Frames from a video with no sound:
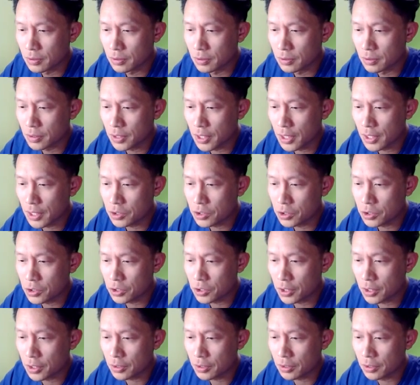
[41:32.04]
Dash
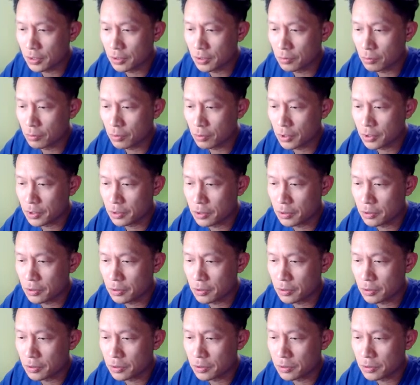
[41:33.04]
chat then
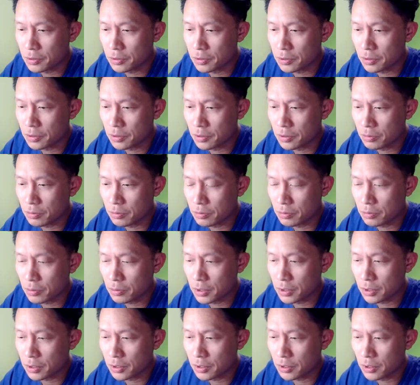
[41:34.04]
renders with
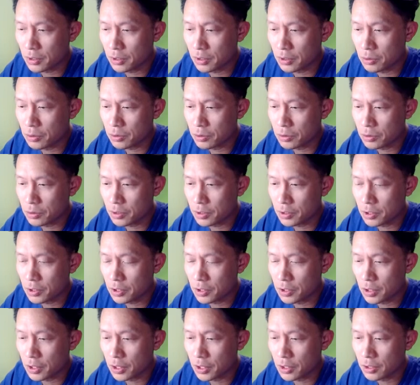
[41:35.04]
the user
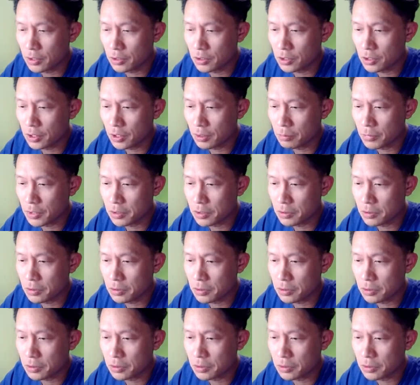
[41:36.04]
ID and chat
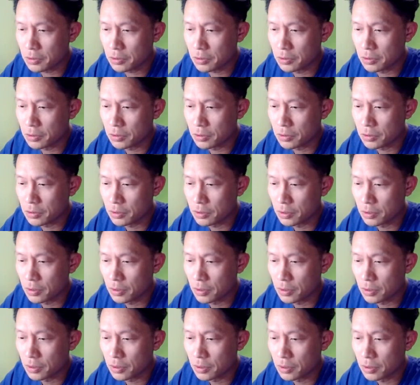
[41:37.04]
messages.
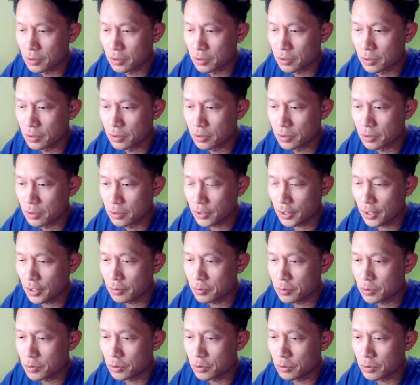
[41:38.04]
Okay,
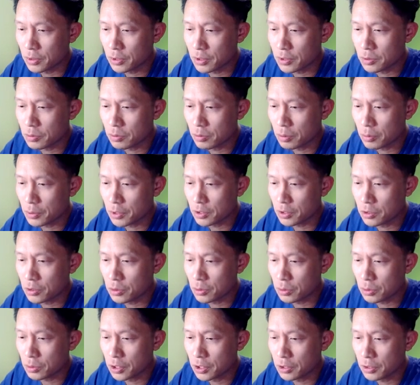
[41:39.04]
so I guess what we could do
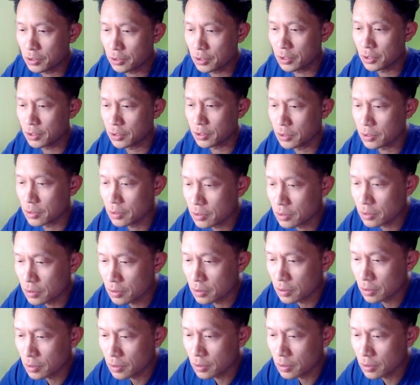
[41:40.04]
here is,